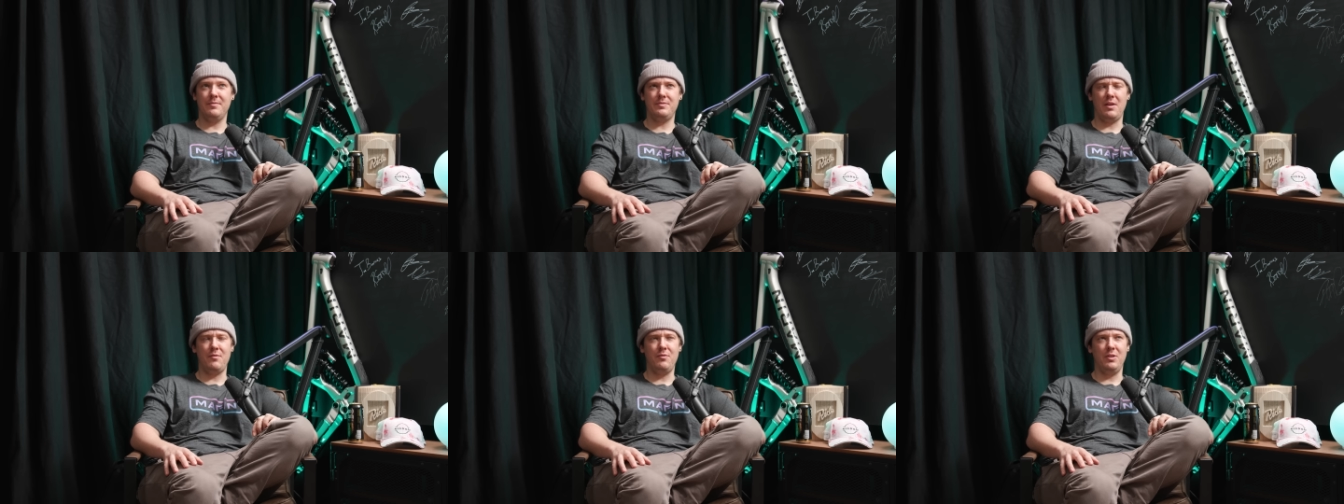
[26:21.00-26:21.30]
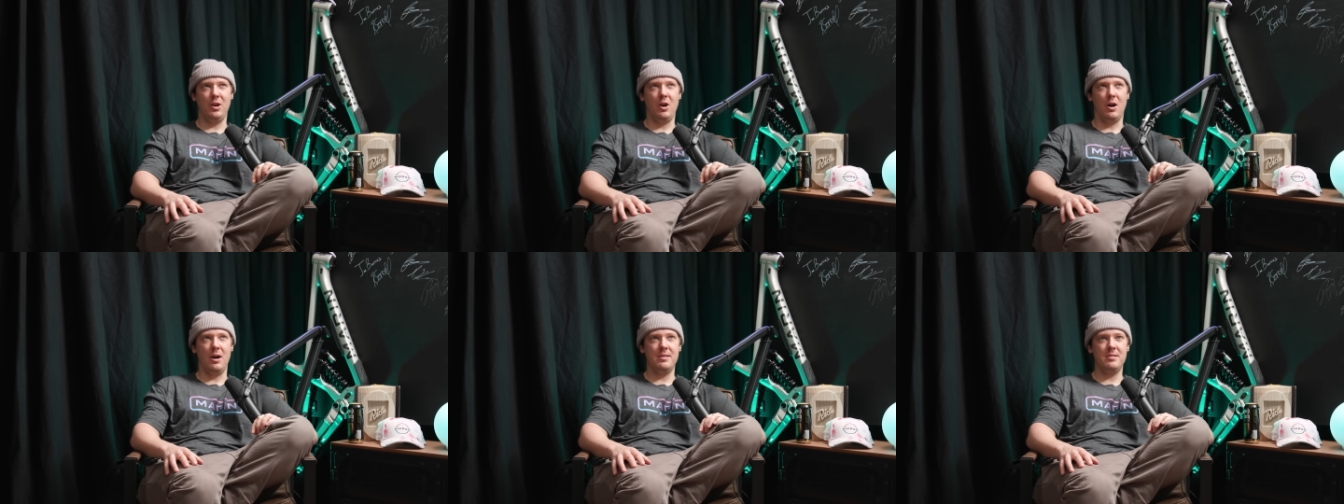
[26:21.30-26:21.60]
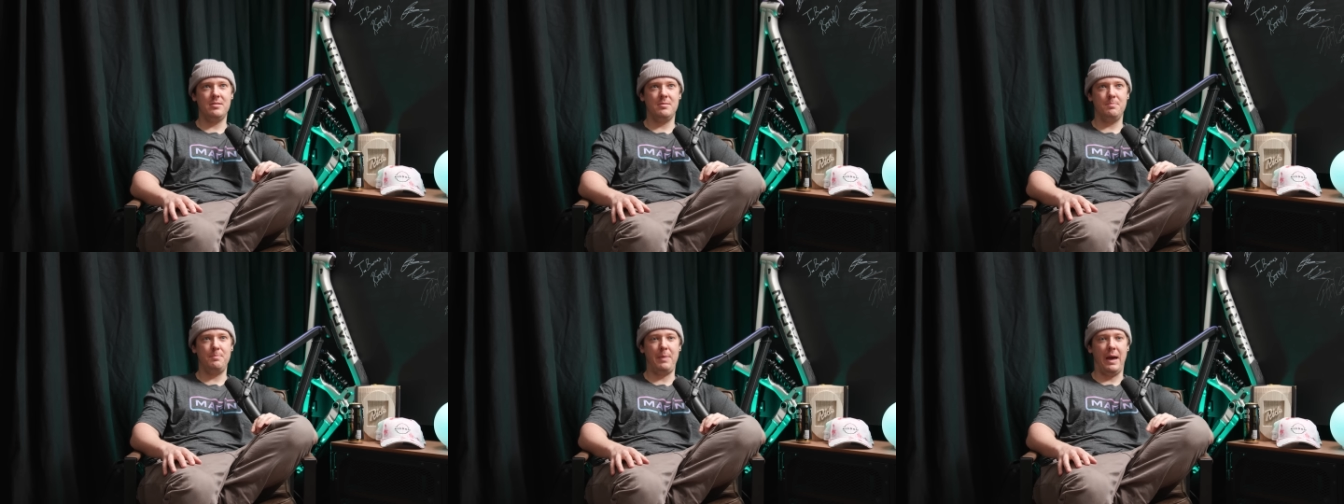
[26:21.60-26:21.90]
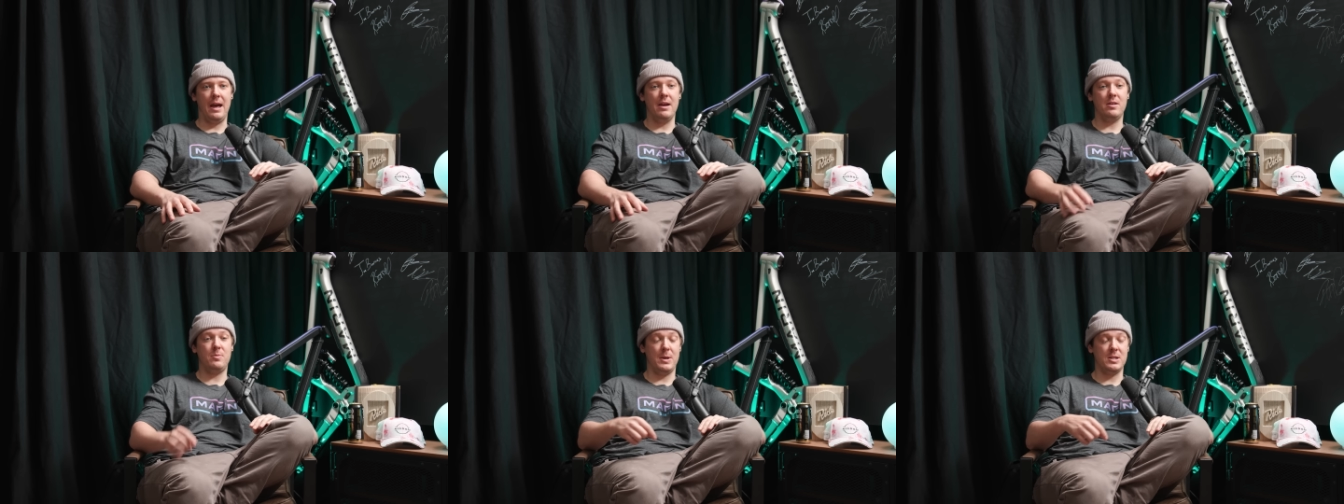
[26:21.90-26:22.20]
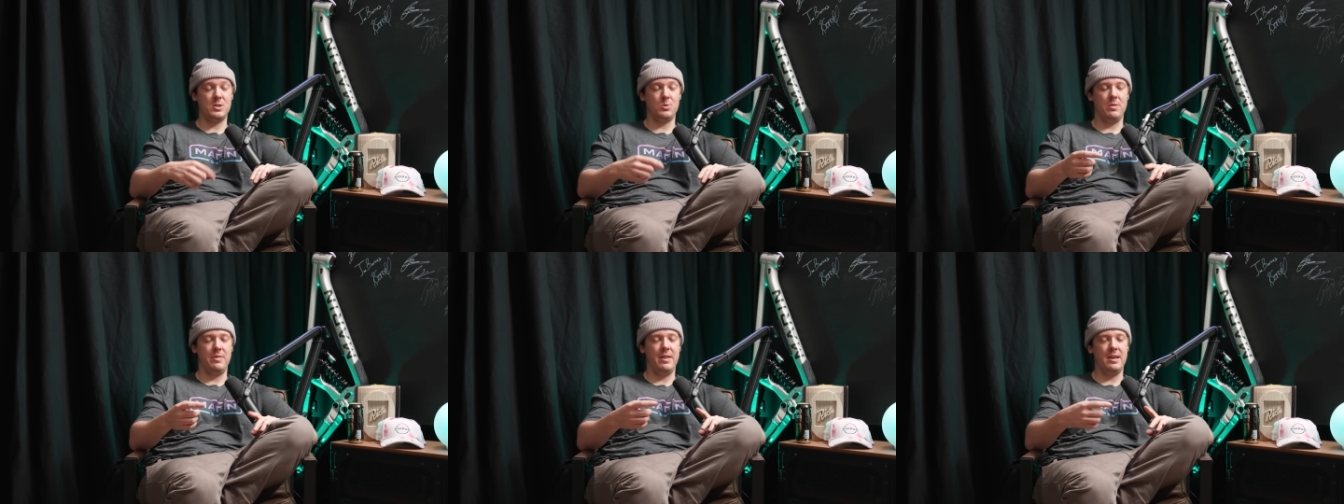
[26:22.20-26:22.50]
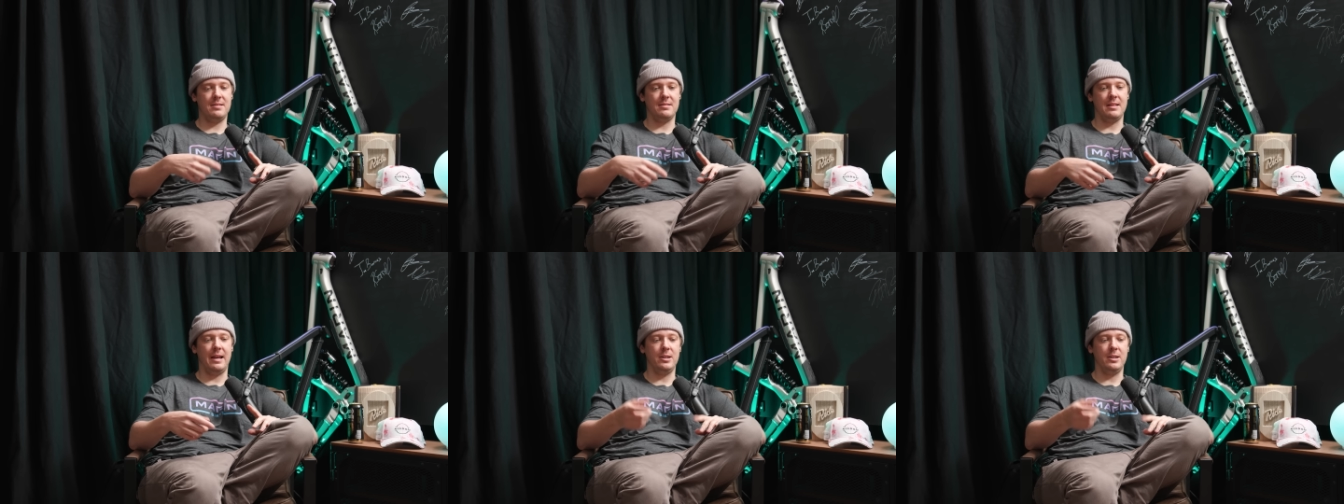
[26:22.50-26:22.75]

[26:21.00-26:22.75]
I've definitely gotten better, especially with this,